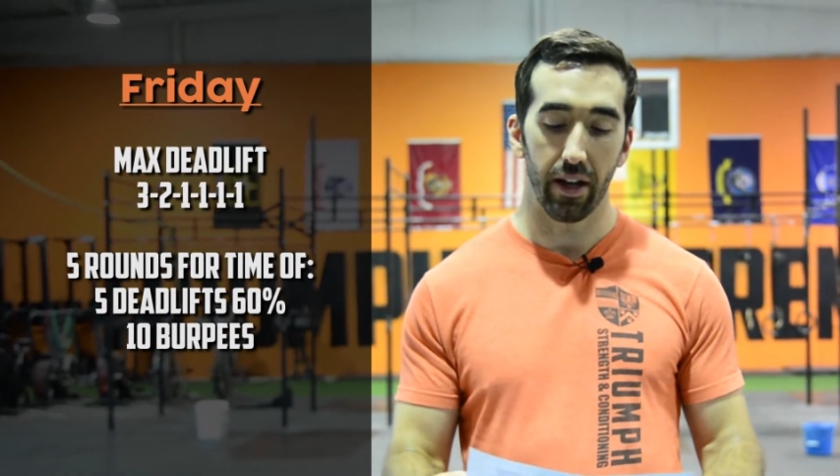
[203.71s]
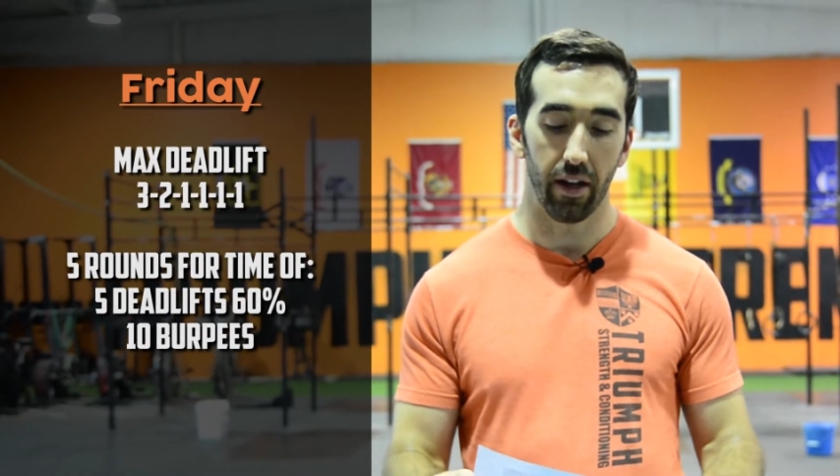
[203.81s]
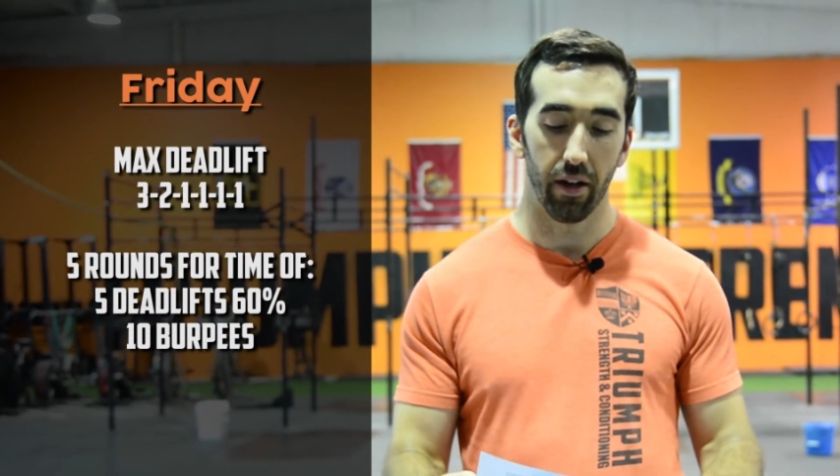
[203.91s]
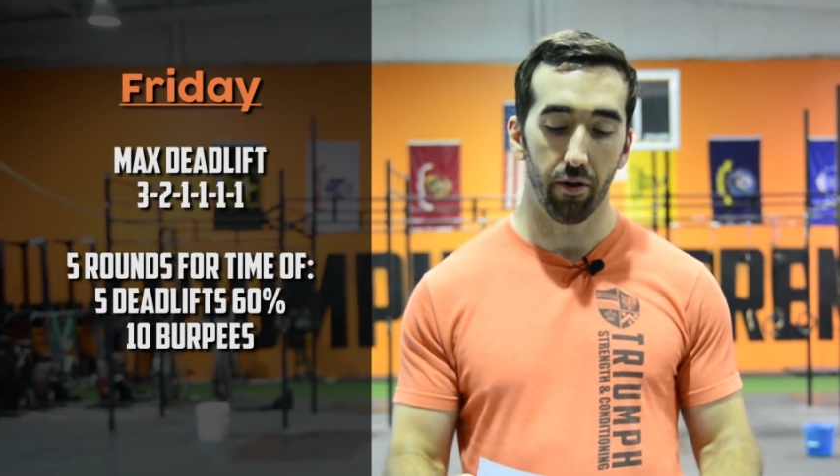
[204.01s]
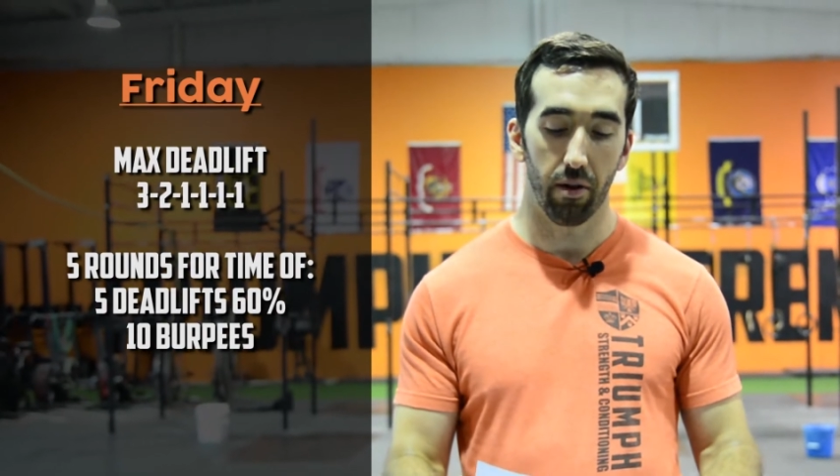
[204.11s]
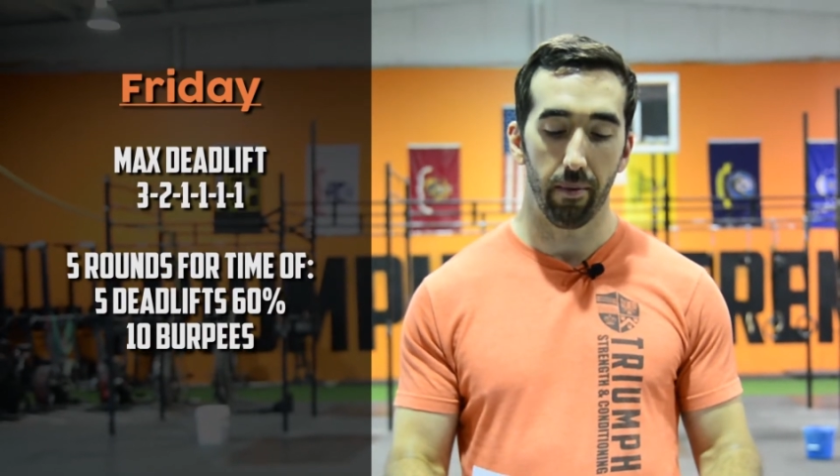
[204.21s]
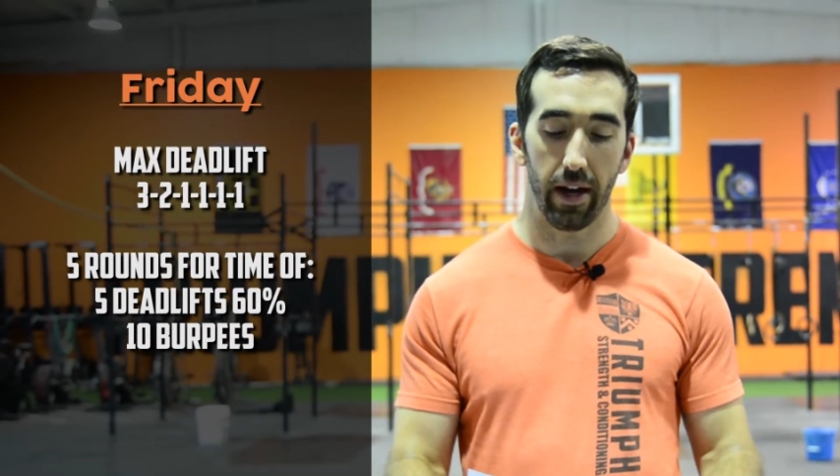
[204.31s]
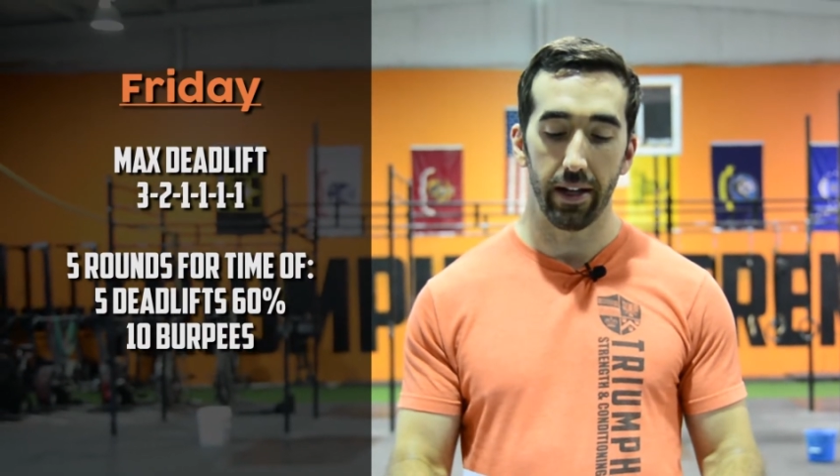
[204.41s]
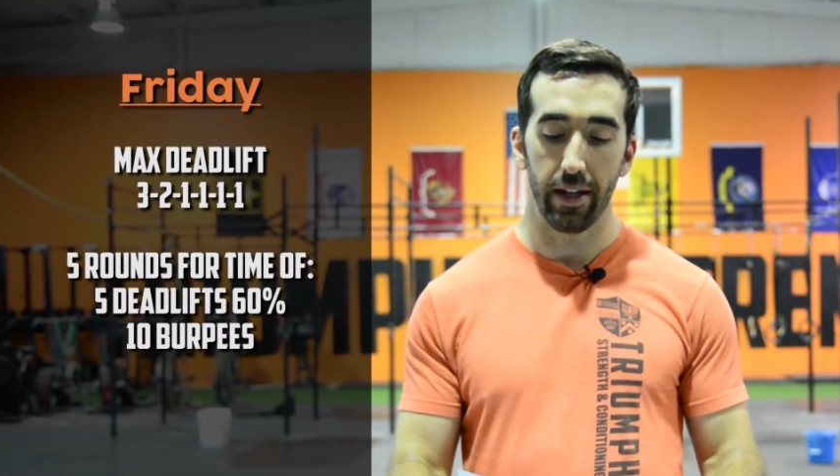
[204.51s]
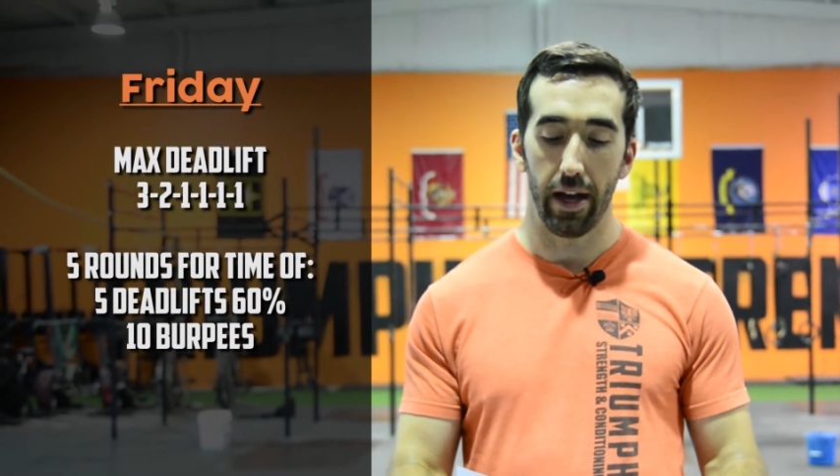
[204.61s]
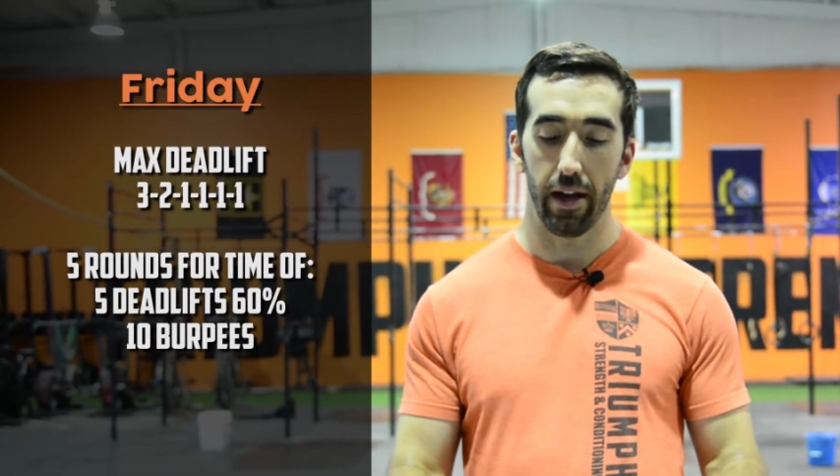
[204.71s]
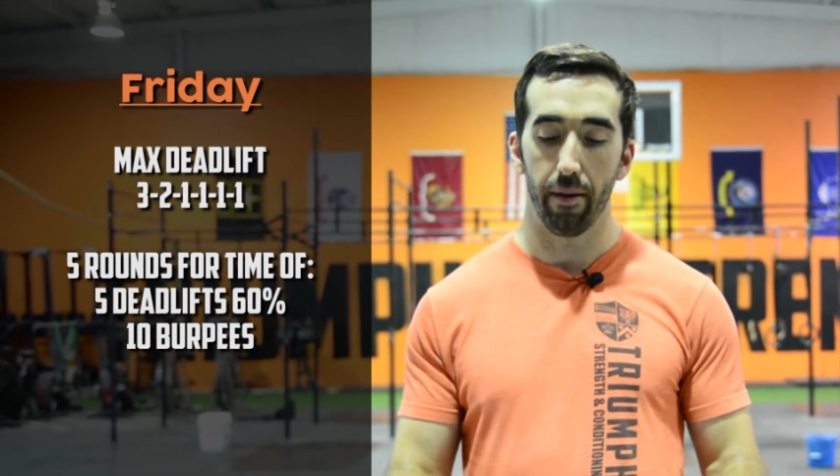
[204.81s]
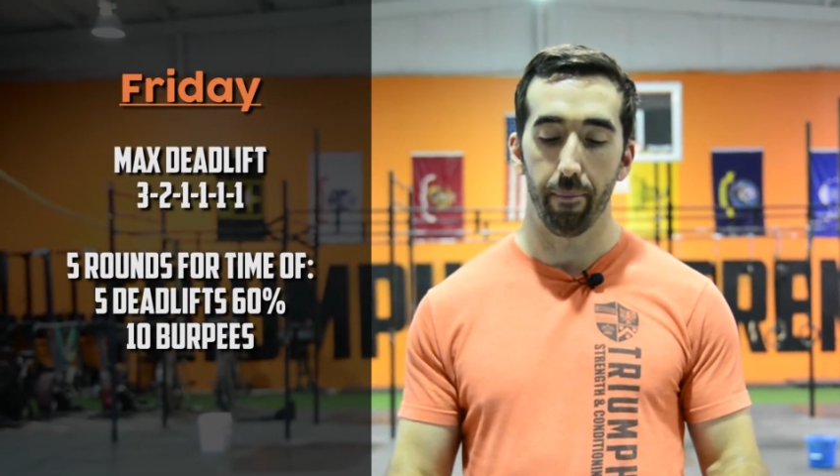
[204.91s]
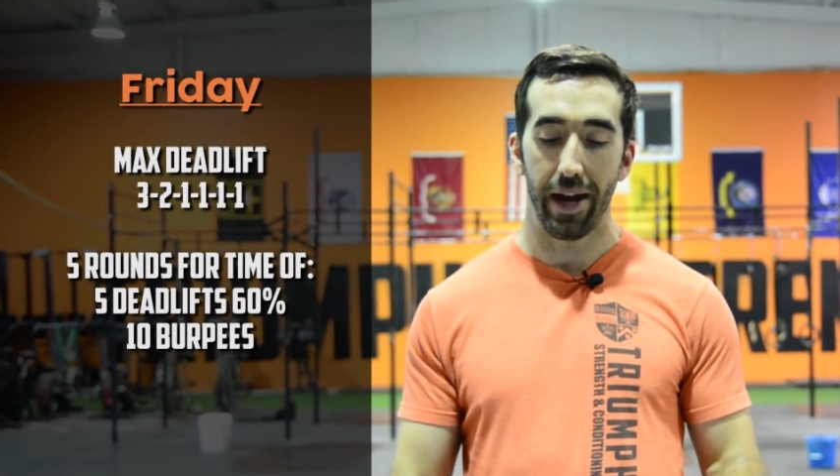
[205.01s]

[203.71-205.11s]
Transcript: kind of lower body day,